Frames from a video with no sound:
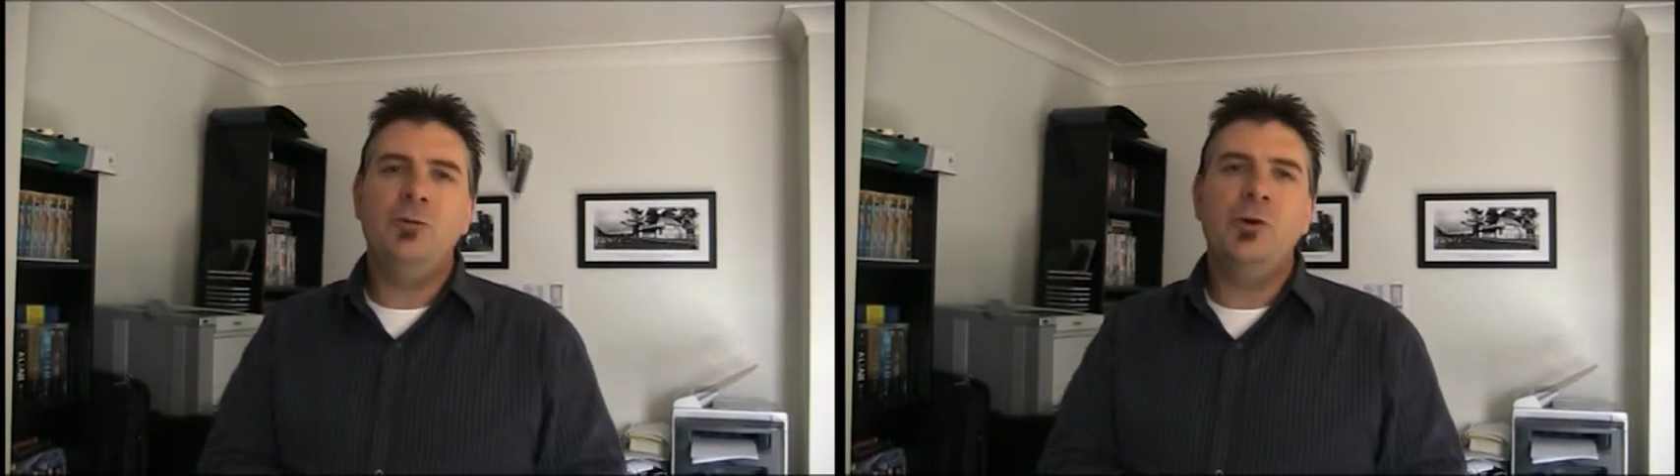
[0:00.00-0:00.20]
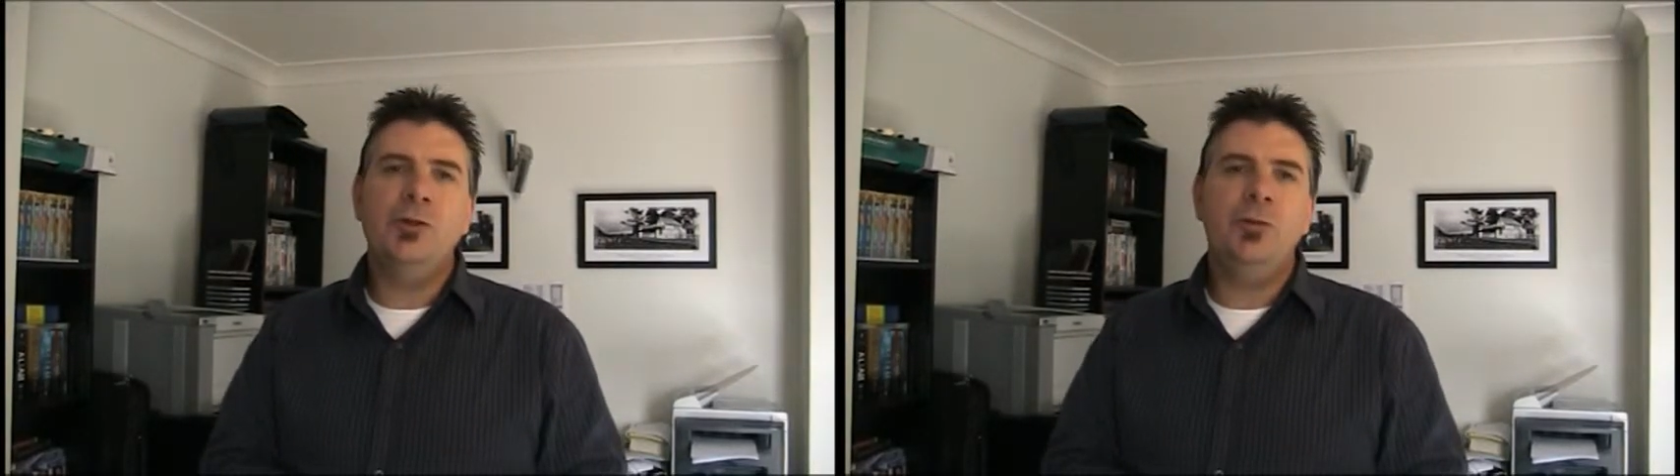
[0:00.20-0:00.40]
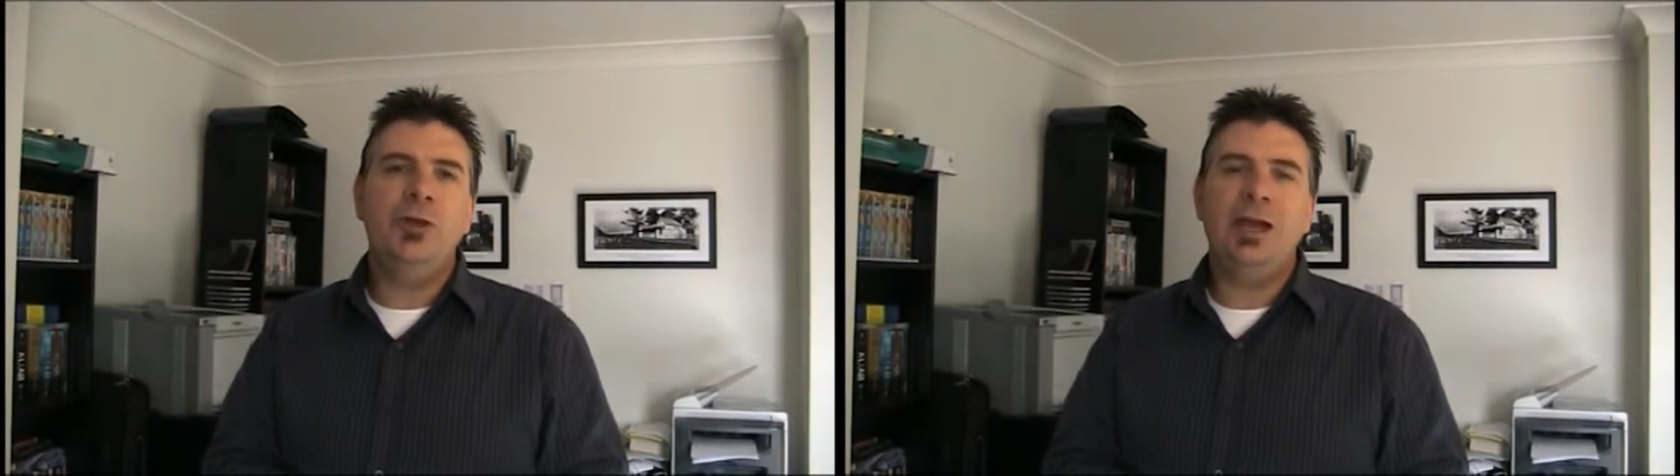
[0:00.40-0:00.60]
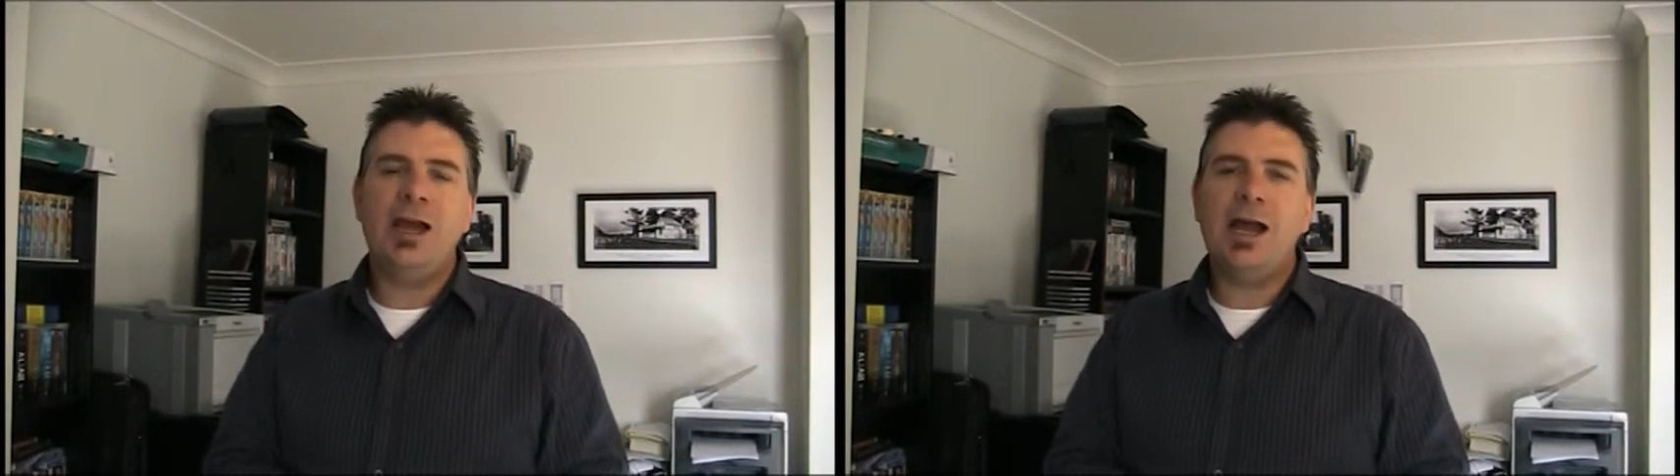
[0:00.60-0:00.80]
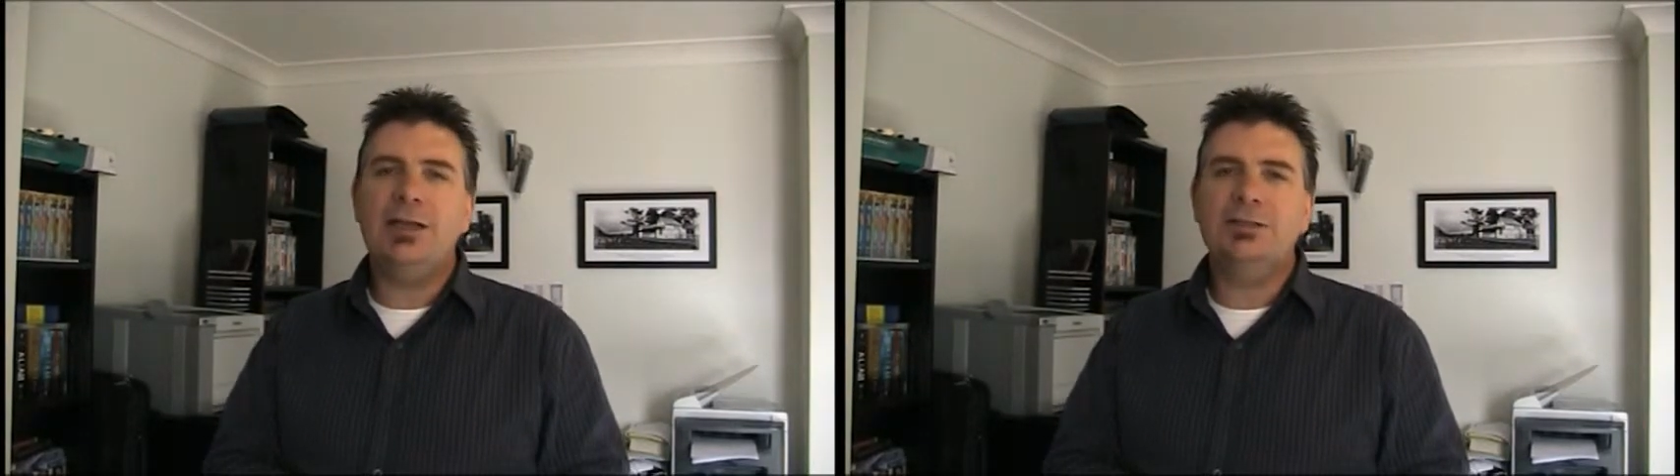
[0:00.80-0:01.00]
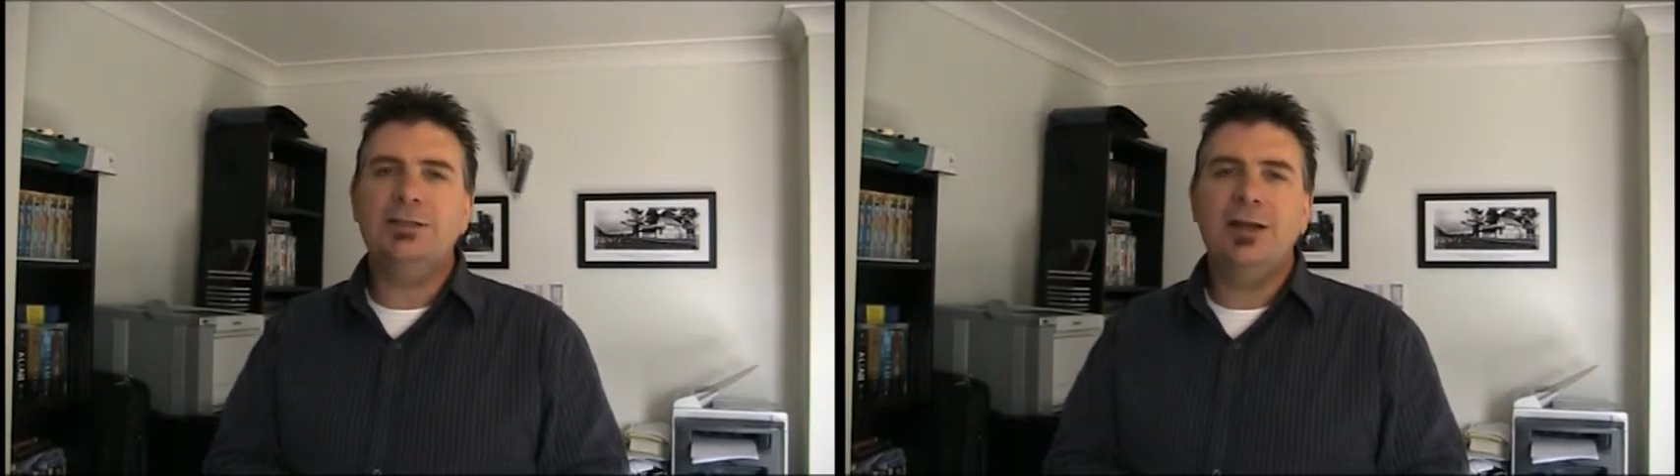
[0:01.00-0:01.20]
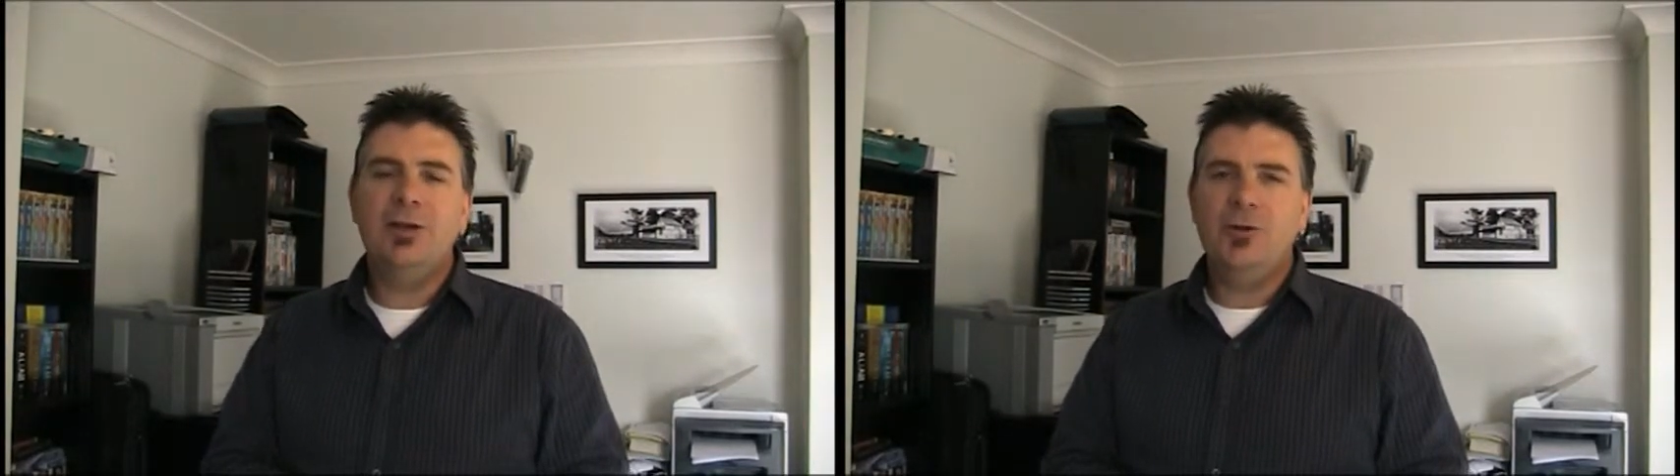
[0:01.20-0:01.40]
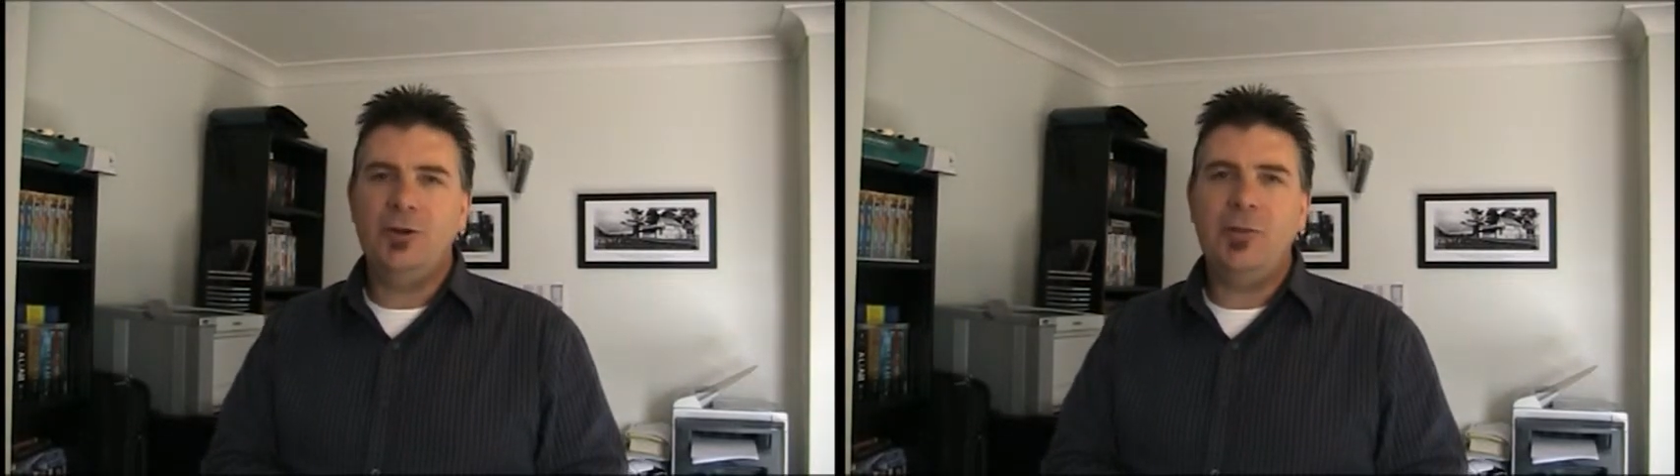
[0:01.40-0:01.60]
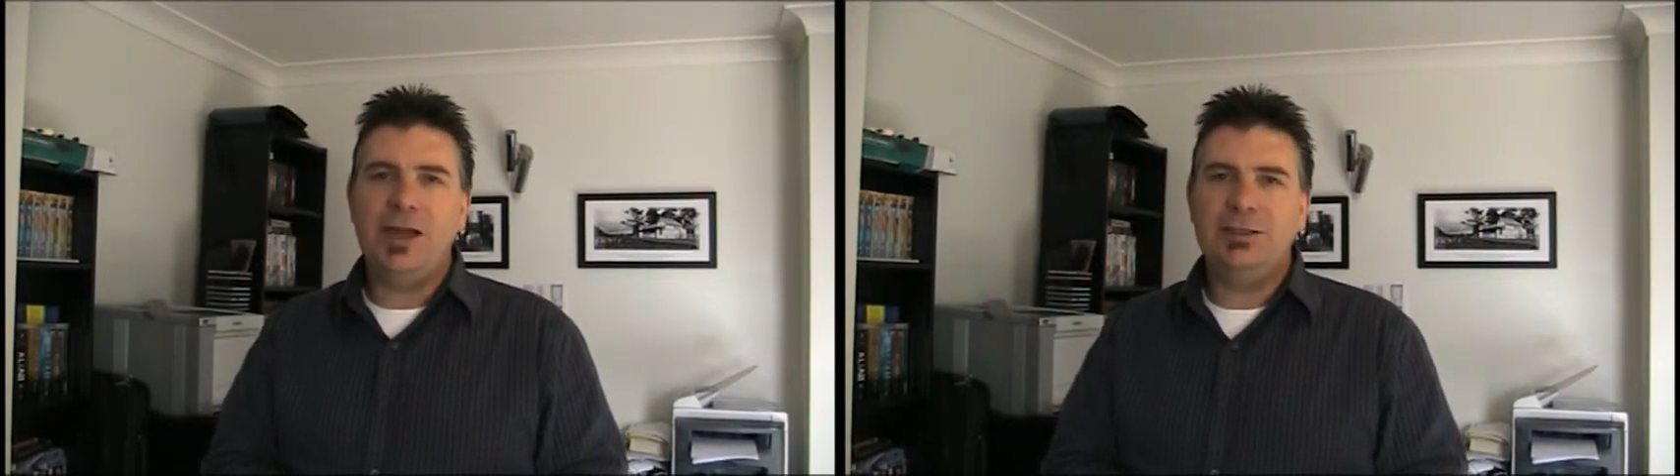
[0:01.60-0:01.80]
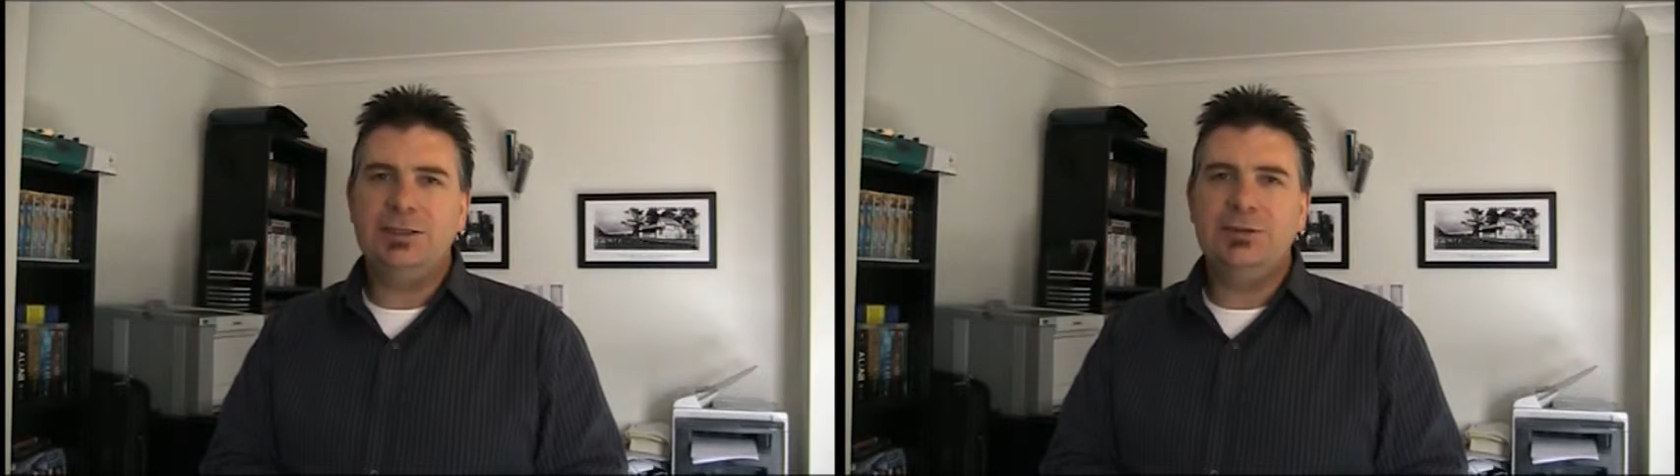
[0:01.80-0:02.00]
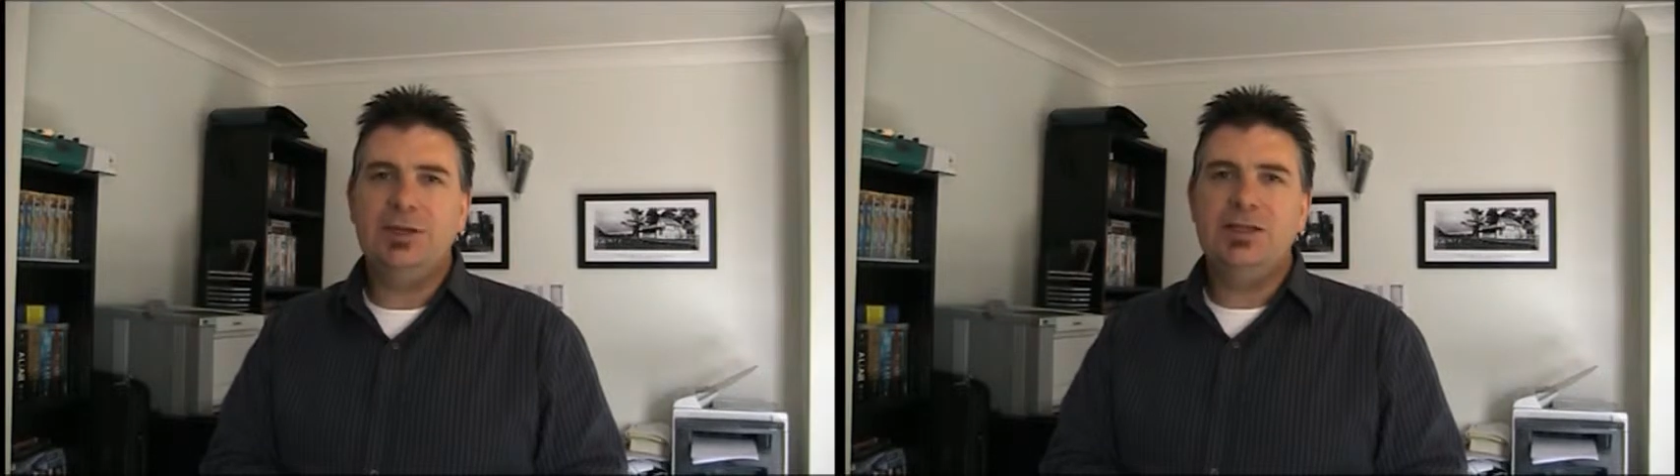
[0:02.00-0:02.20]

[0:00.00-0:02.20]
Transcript: more than we could ask or imagine.